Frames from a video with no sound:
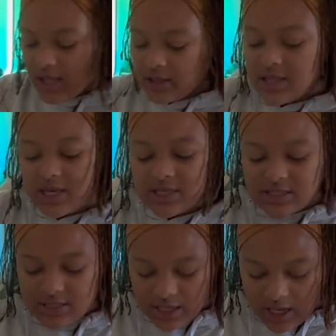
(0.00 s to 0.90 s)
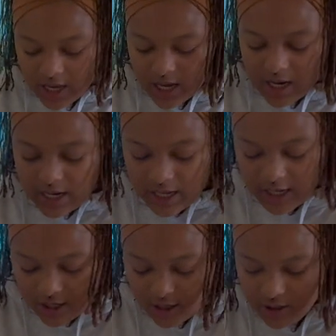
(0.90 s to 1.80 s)
this,
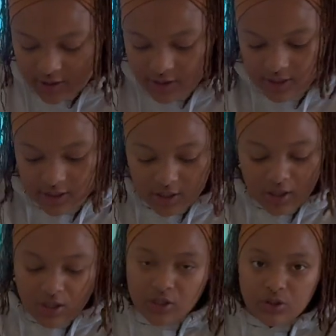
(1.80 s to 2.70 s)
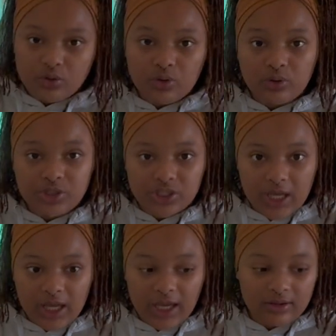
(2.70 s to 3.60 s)
I
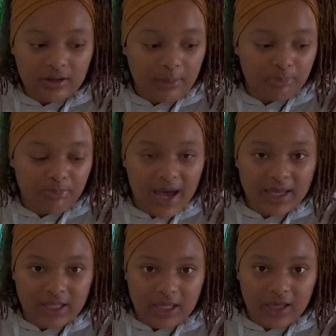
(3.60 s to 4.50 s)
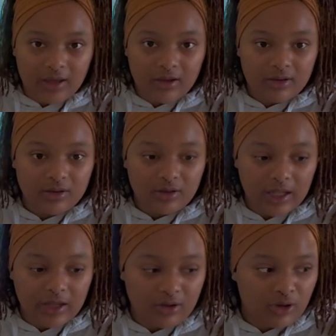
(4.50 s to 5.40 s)
crocheted a backing,
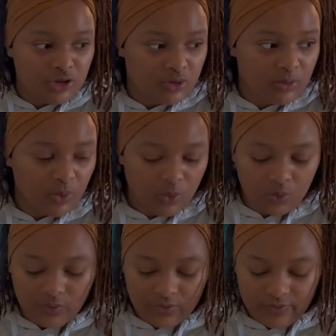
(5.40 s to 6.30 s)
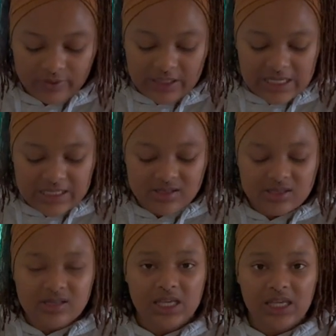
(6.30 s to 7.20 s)
like a normal
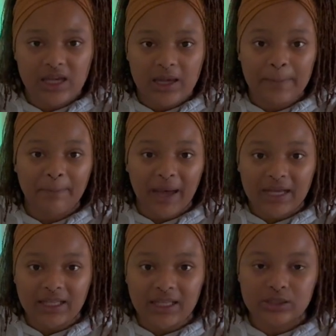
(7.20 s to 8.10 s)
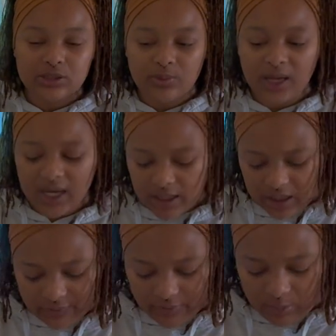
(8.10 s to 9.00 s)
fleece backing to it. I got
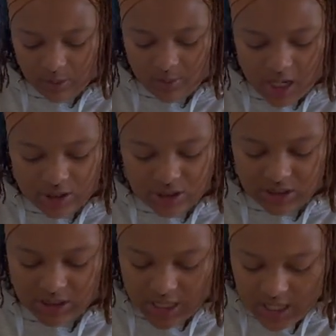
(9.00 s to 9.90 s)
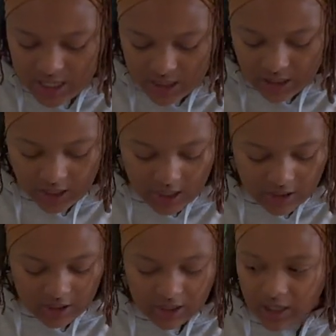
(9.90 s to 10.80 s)
it from Walmart. I just cut
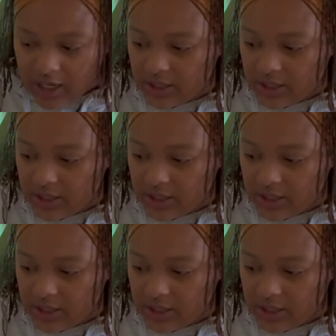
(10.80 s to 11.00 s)
it. I